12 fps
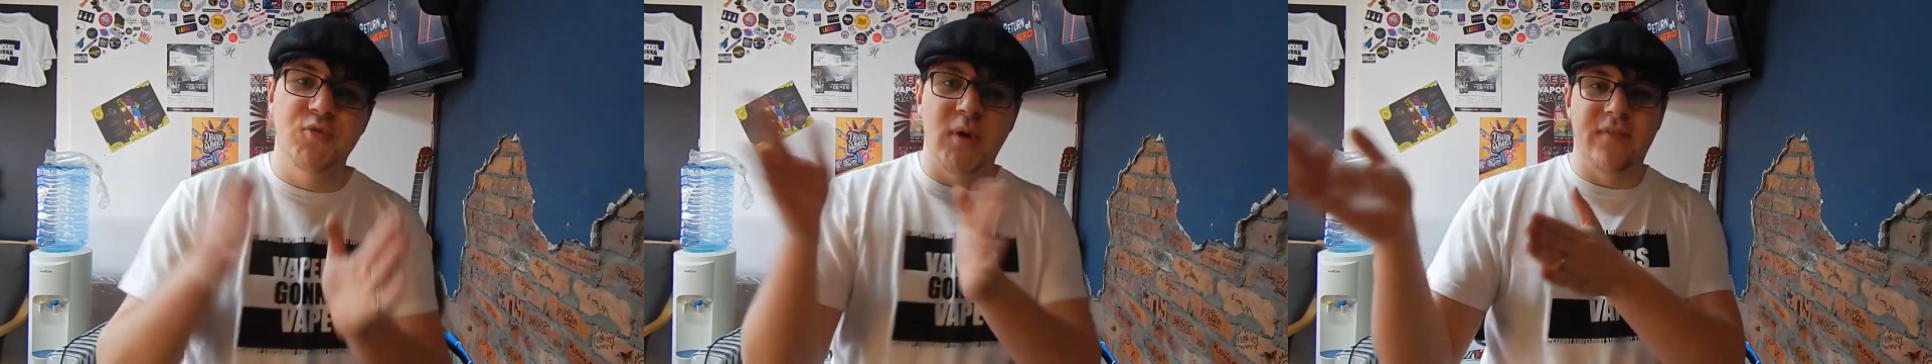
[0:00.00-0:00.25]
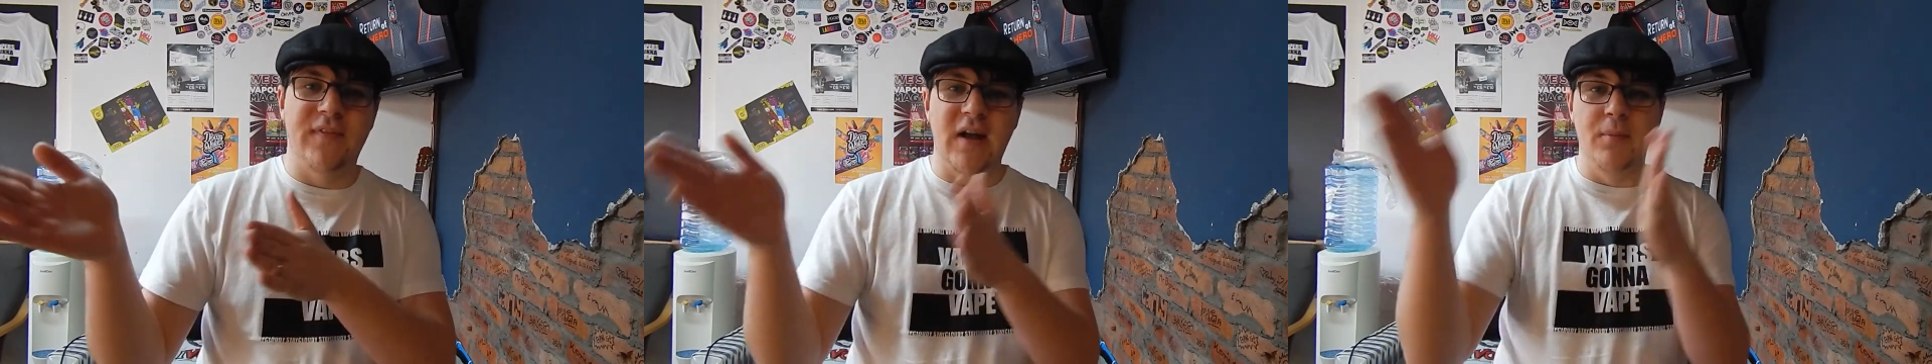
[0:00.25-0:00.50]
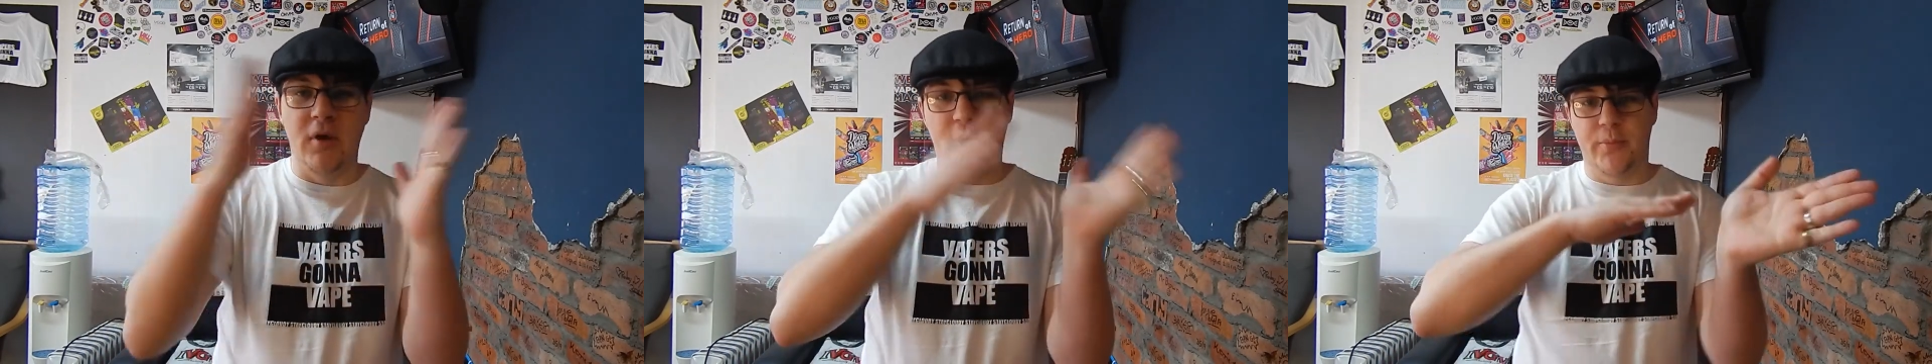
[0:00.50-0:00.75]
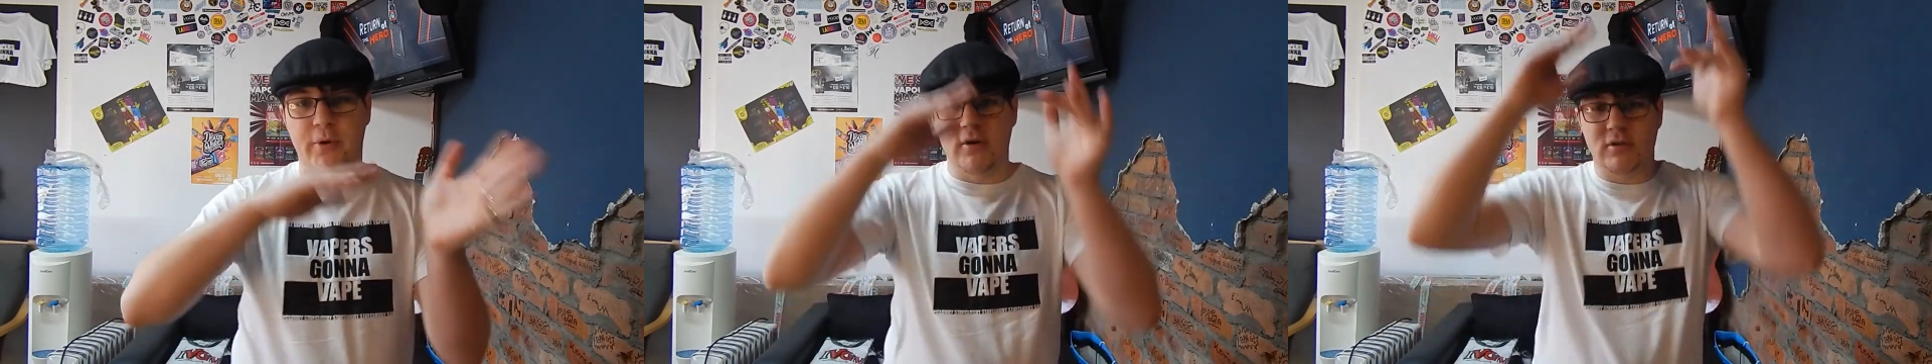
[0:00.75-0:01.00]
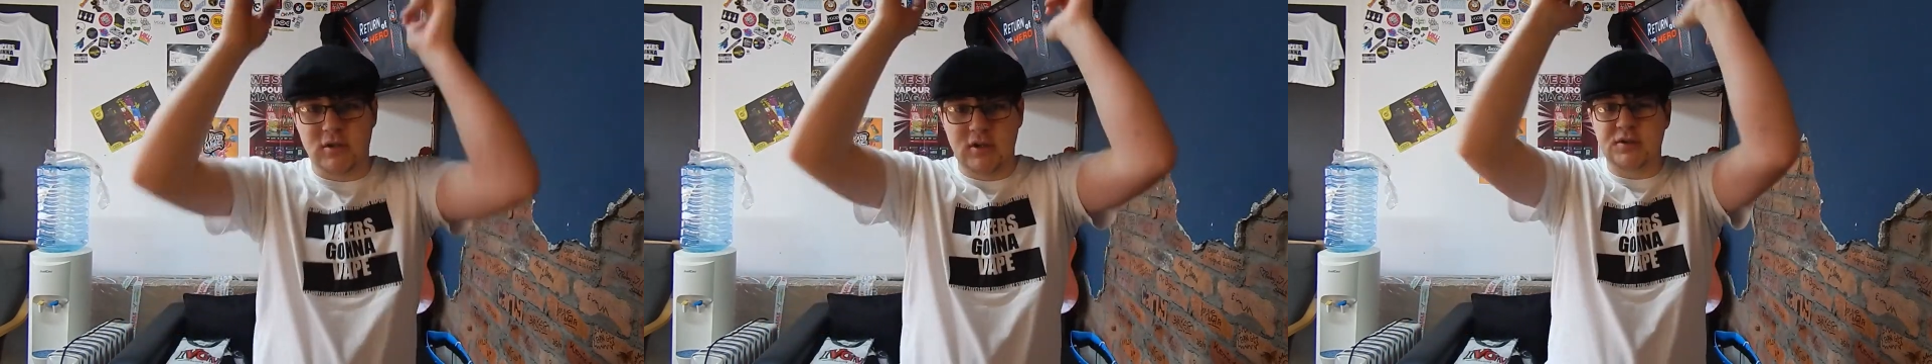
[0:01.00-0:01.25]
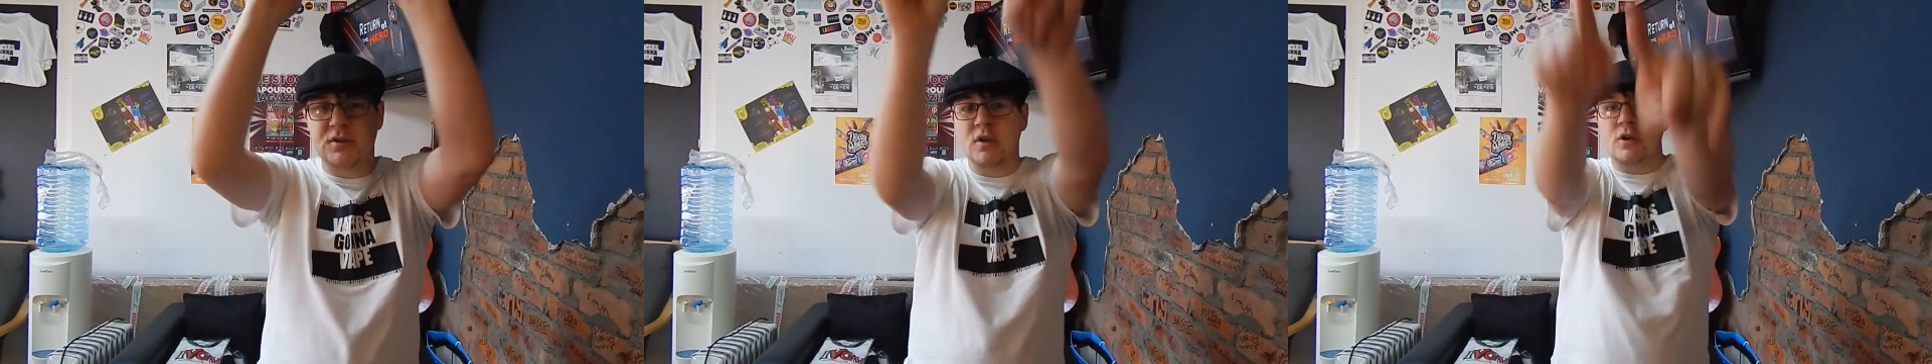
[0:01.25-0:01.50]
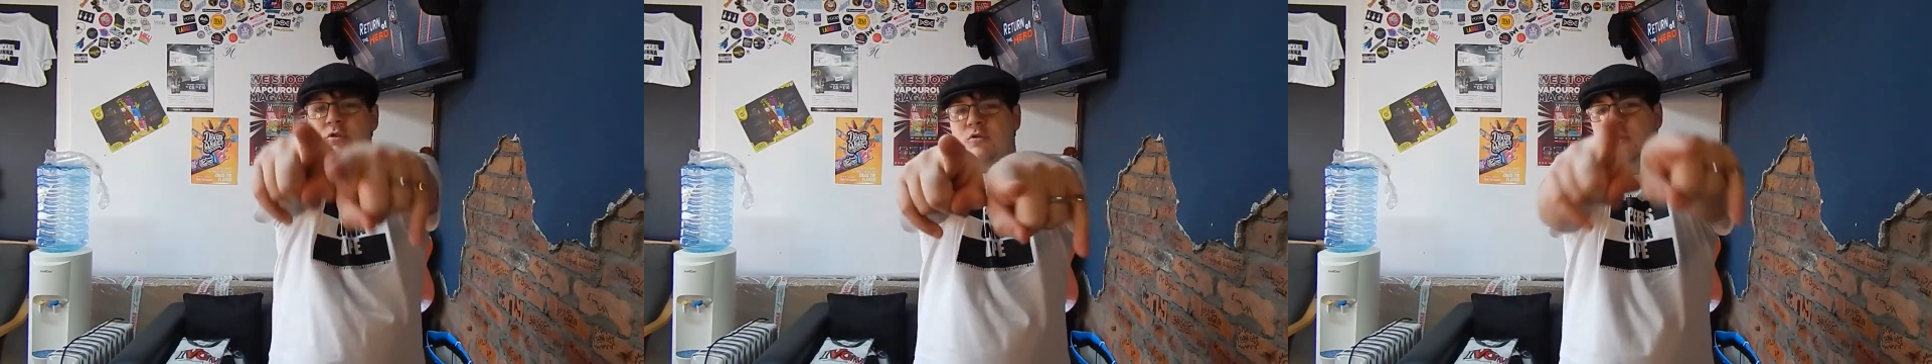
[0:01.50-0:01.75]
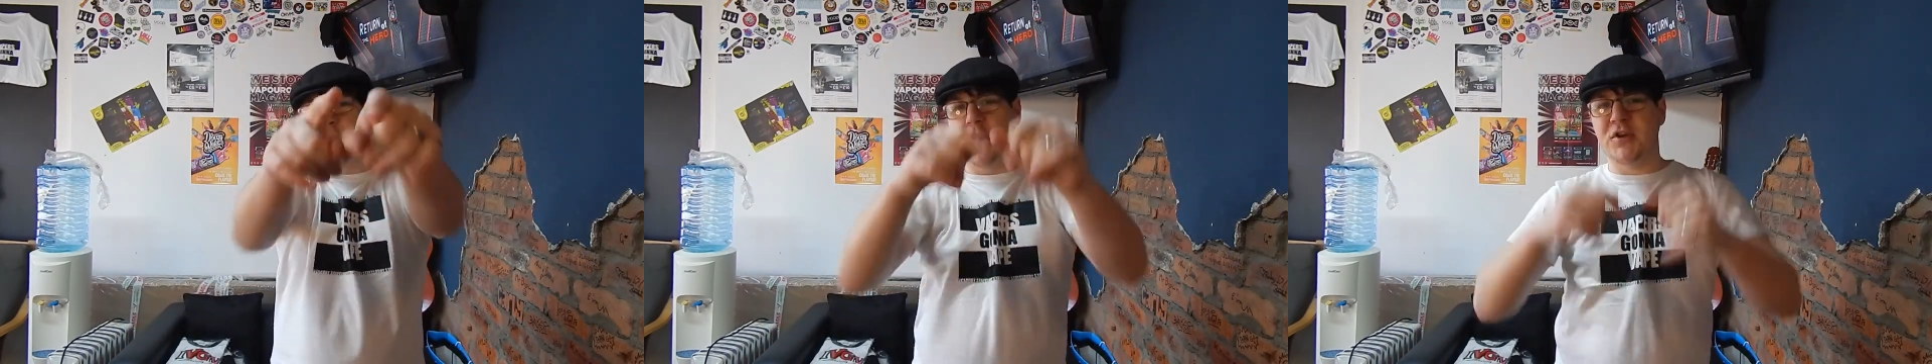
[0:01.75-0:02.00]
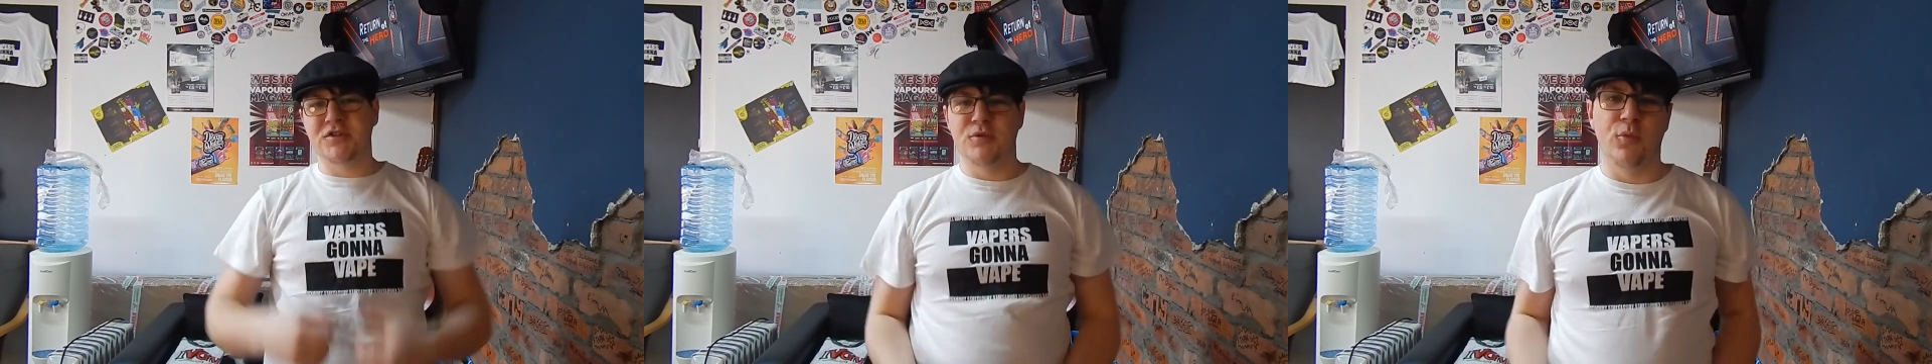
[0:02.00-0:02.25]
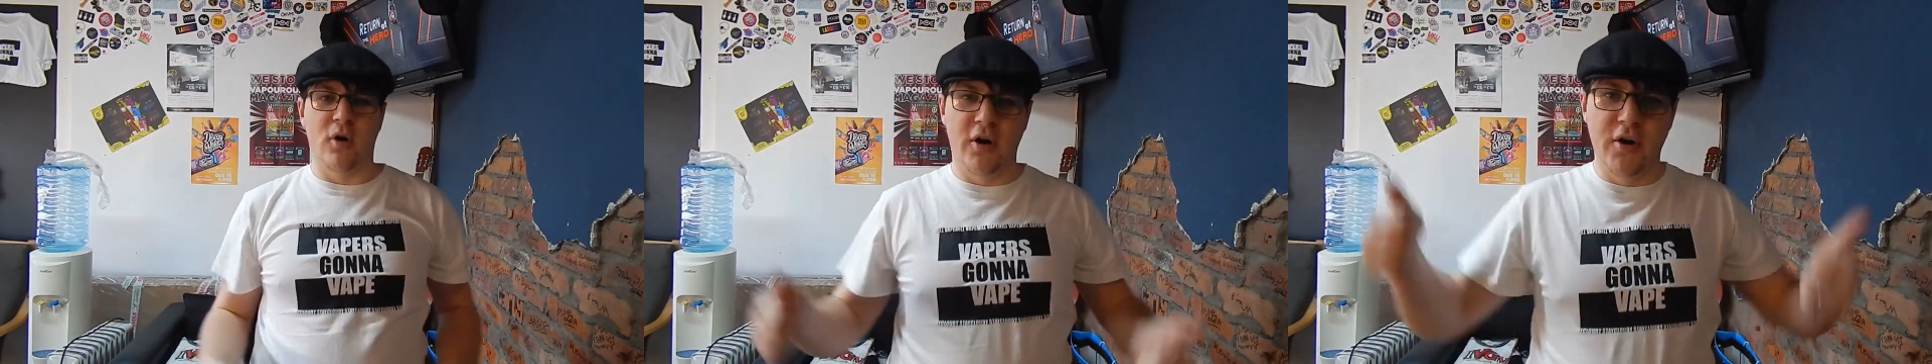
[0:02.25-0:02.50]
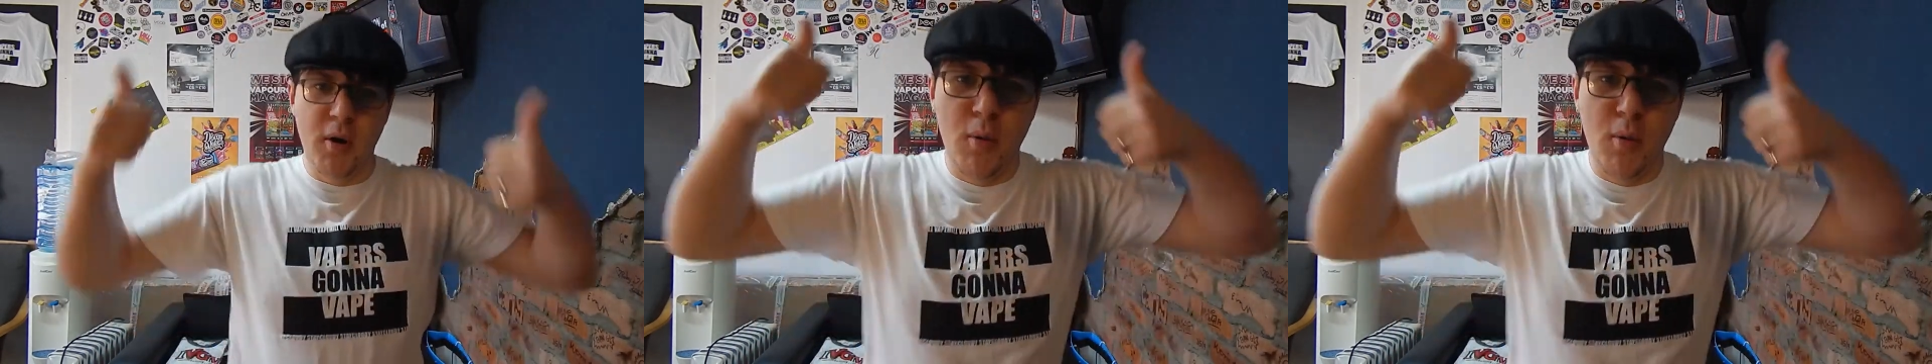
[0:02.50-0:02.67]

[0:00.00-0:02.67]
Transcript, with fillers: twenty-five mil porcelainless, two points in one.